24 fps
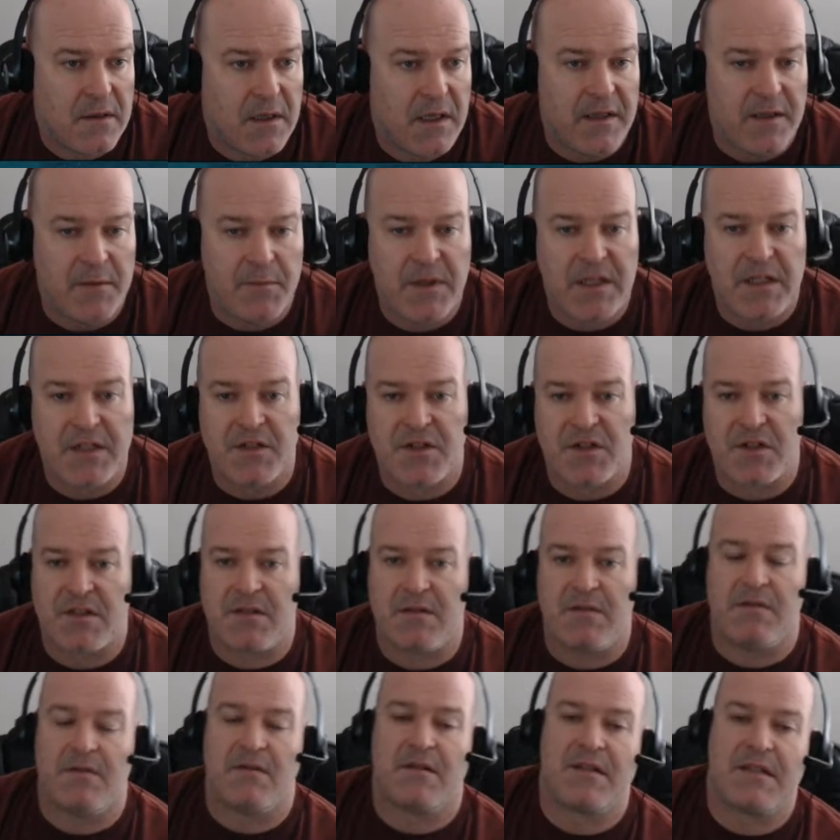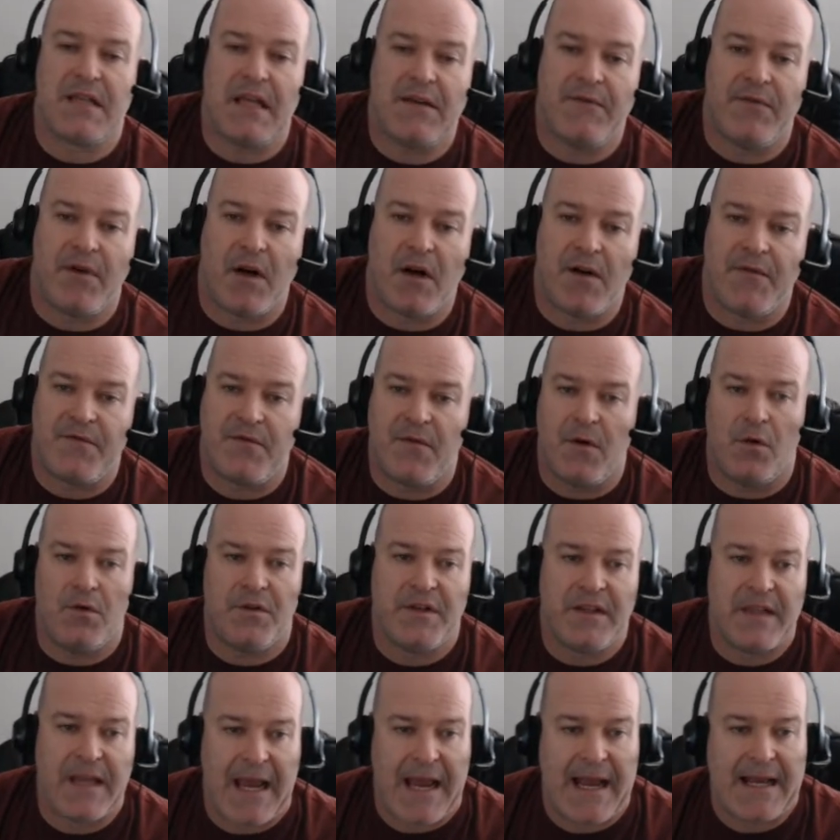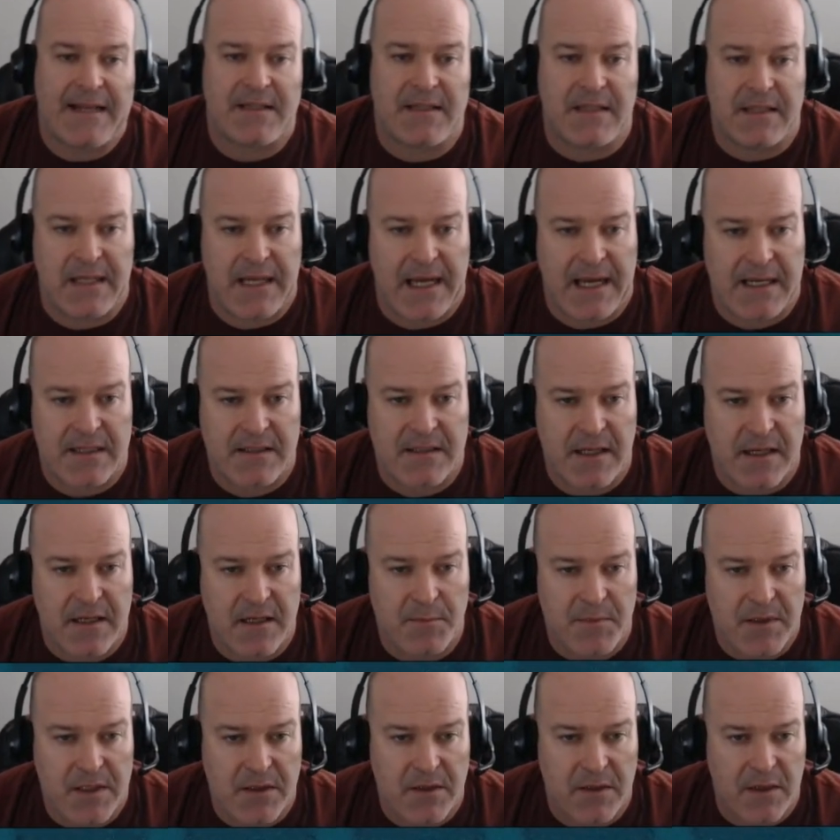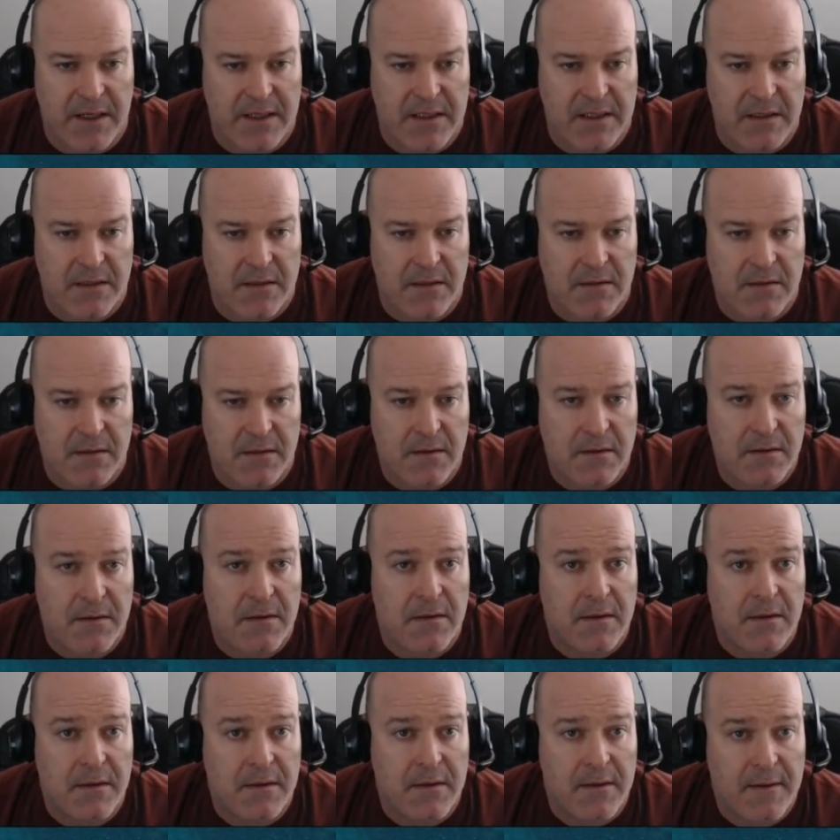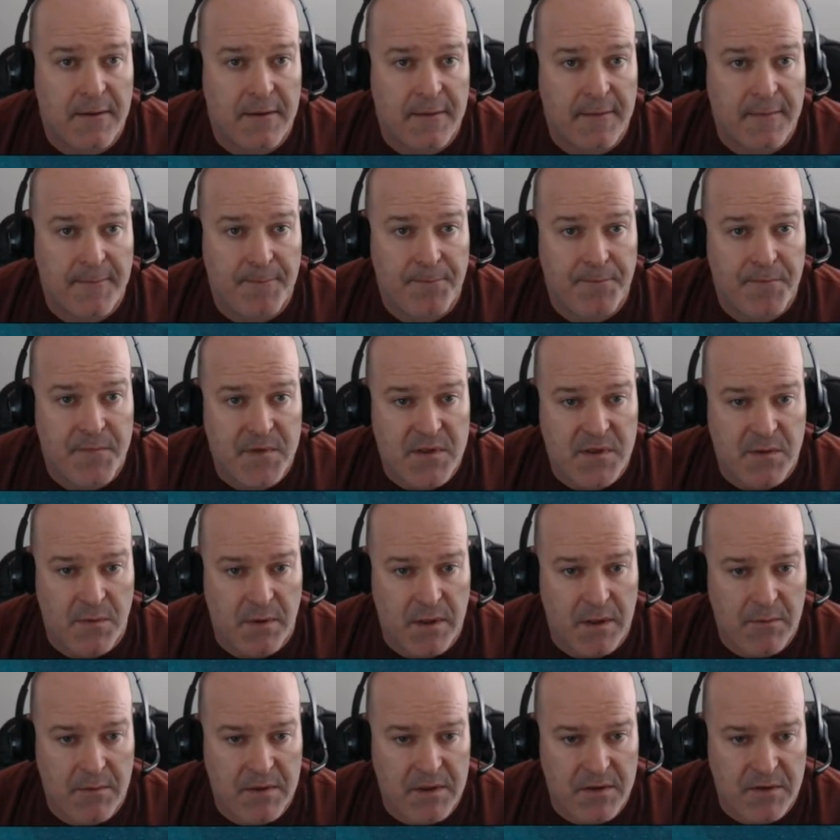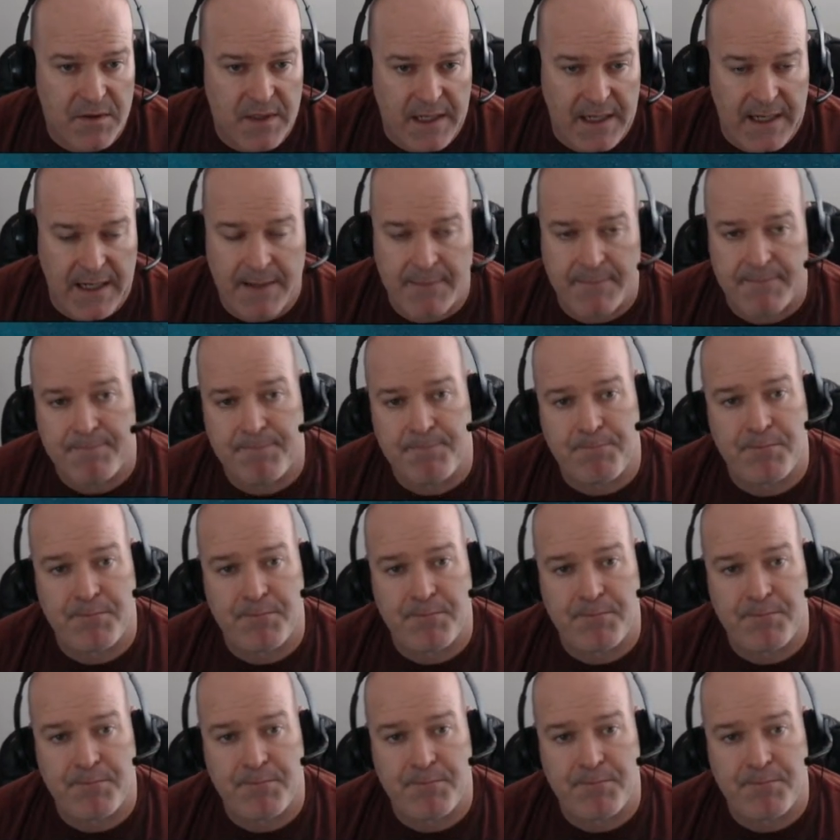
And then we can just save off only the acid gas. That could be a good idea. So why don't we do that?